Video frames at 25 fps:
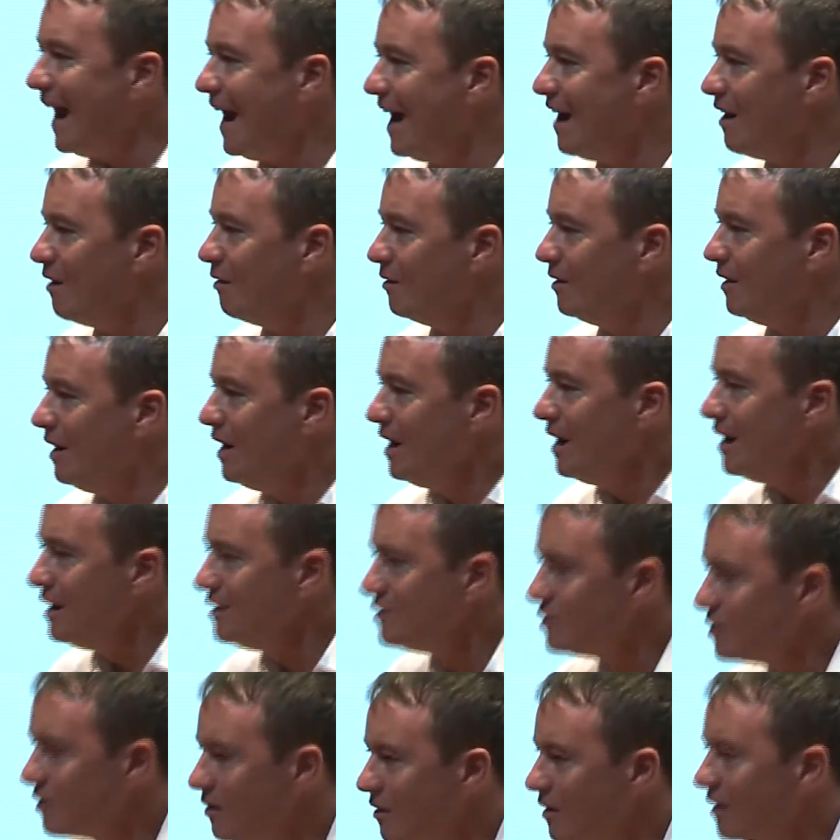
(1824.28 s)
down.
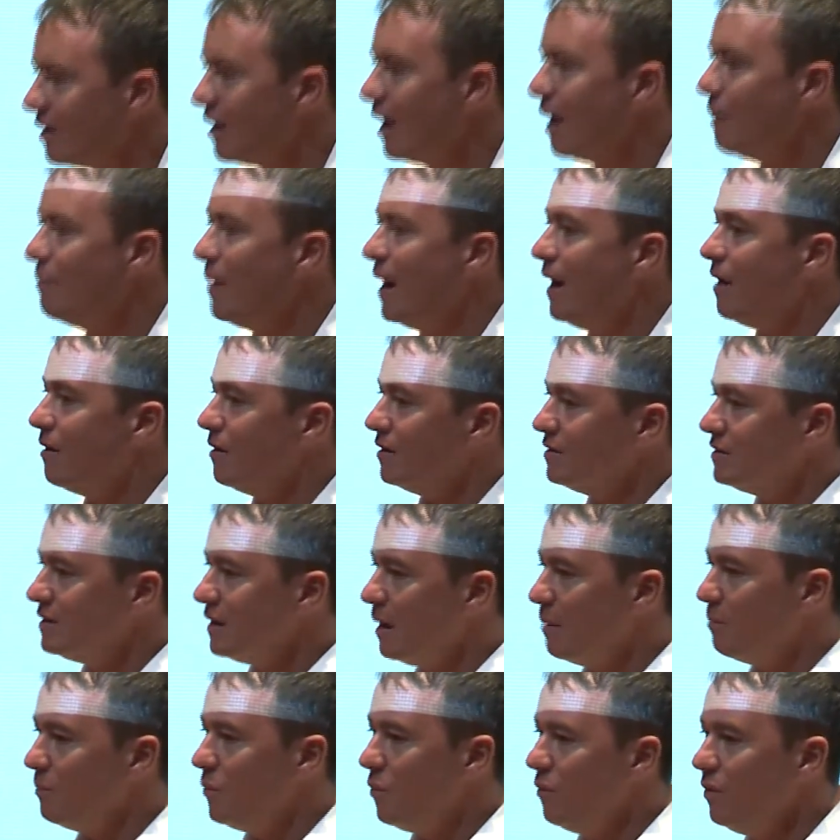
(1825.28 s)
It's got to come out at
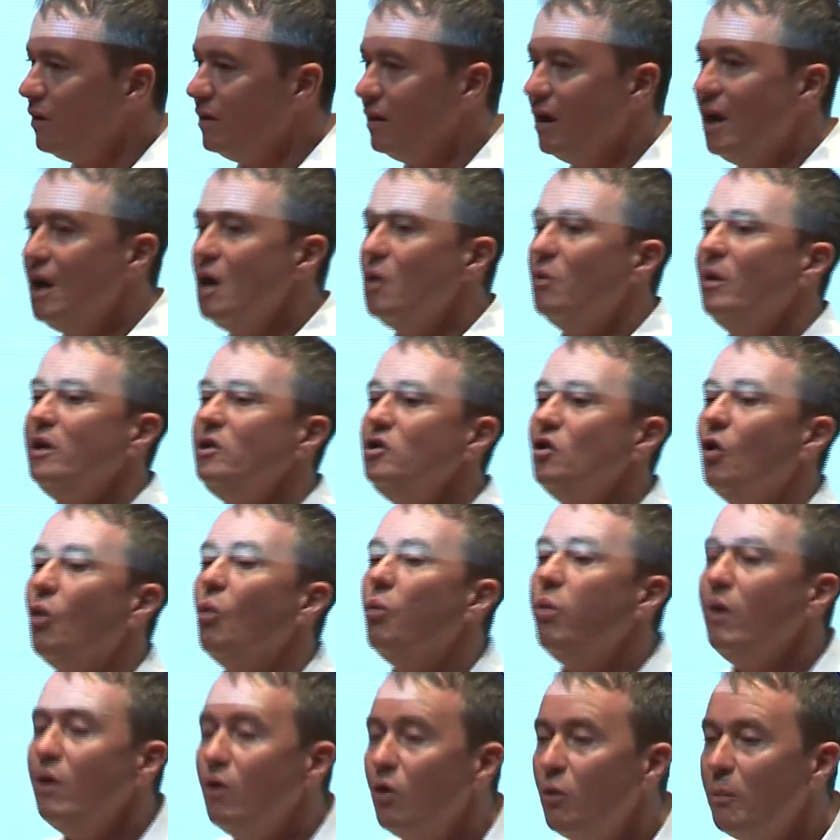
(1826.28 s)
some point. When your
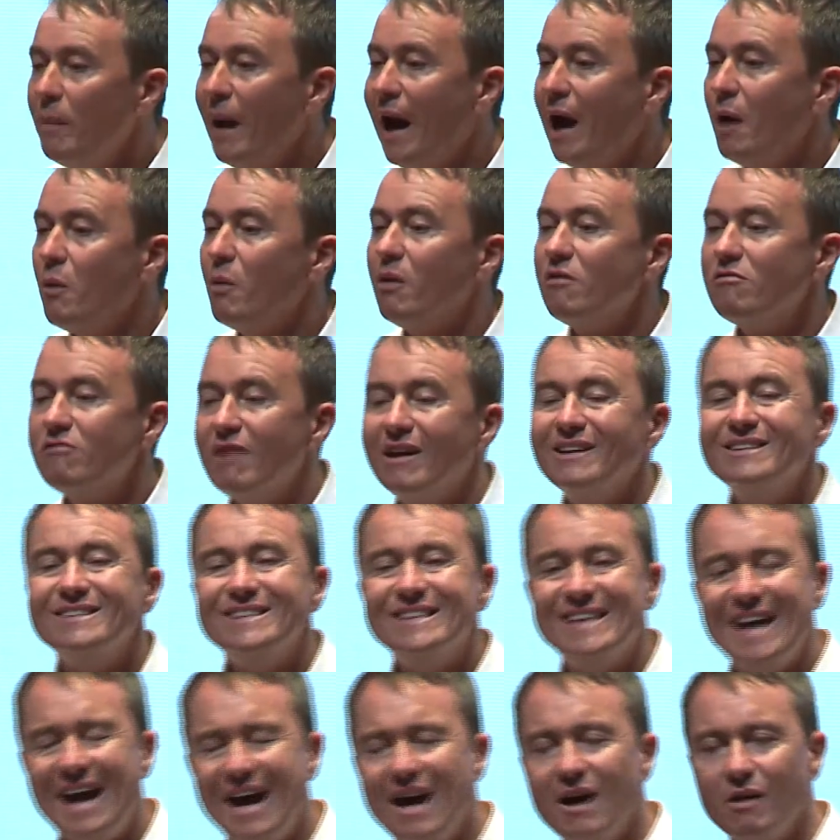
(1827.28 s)
willpower
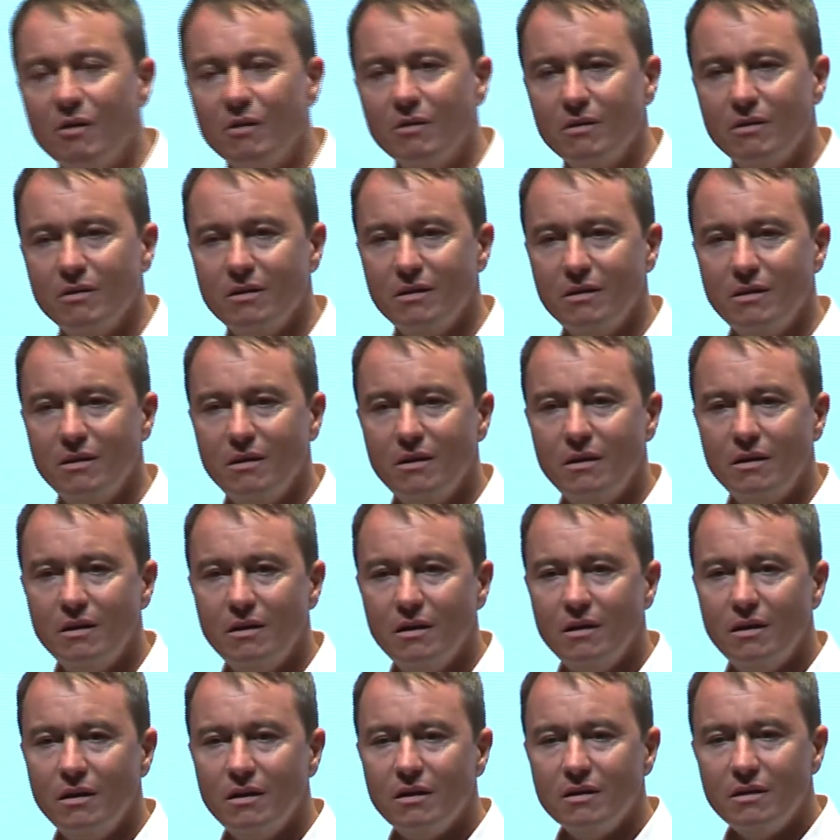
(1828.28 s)
runs out,
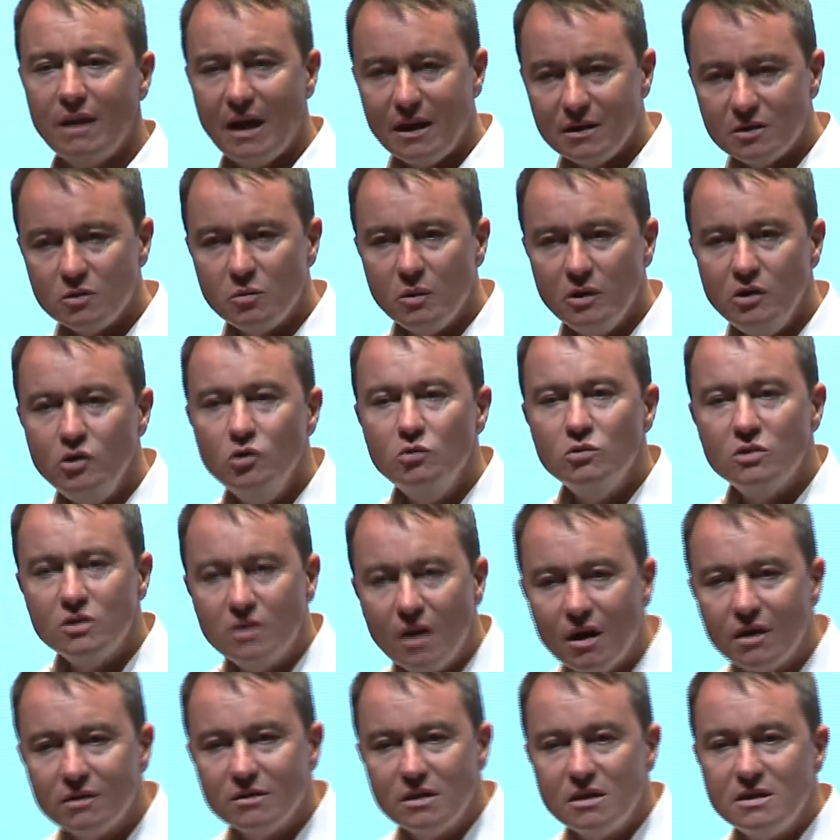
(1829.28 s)
that's when you
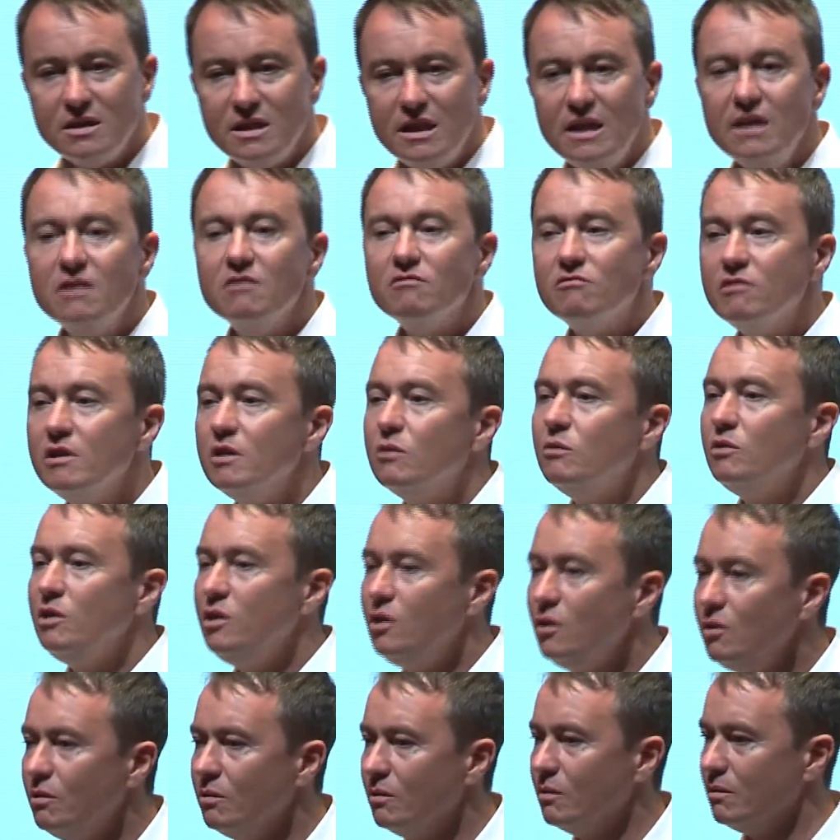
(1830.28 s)
start to see the real
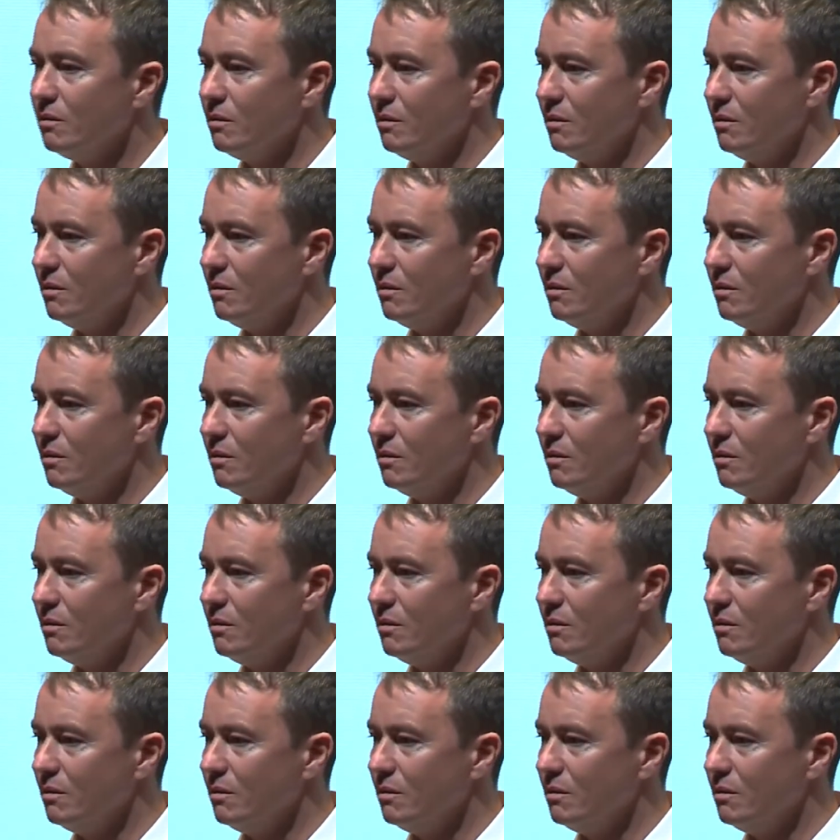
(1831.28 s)
you.